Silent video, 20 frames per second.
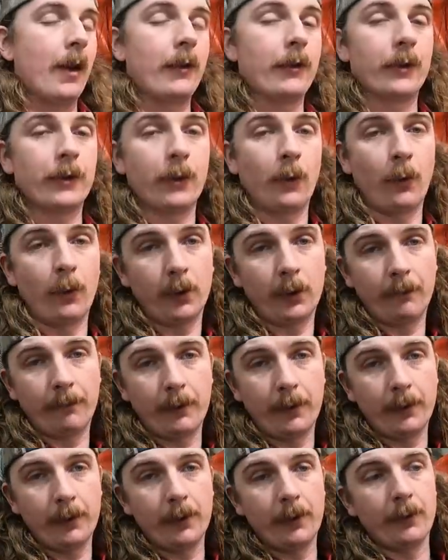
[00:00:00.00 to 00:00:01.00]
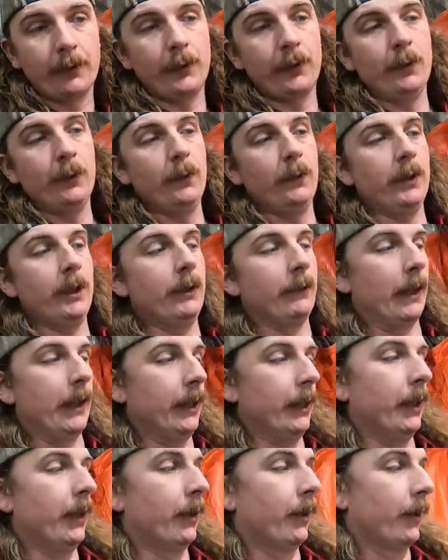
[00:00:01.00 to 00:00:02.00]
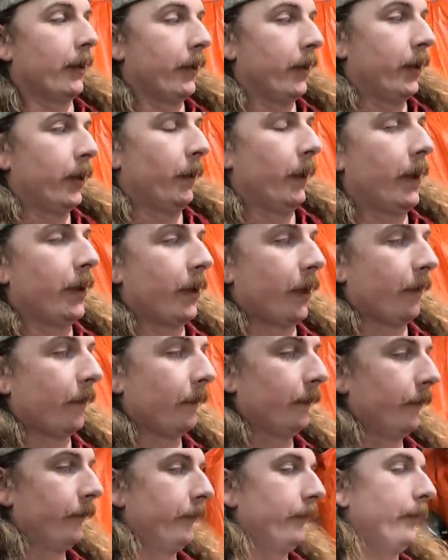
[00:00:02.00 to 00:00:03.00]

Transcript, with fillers: the torque converter to the ring gear situation.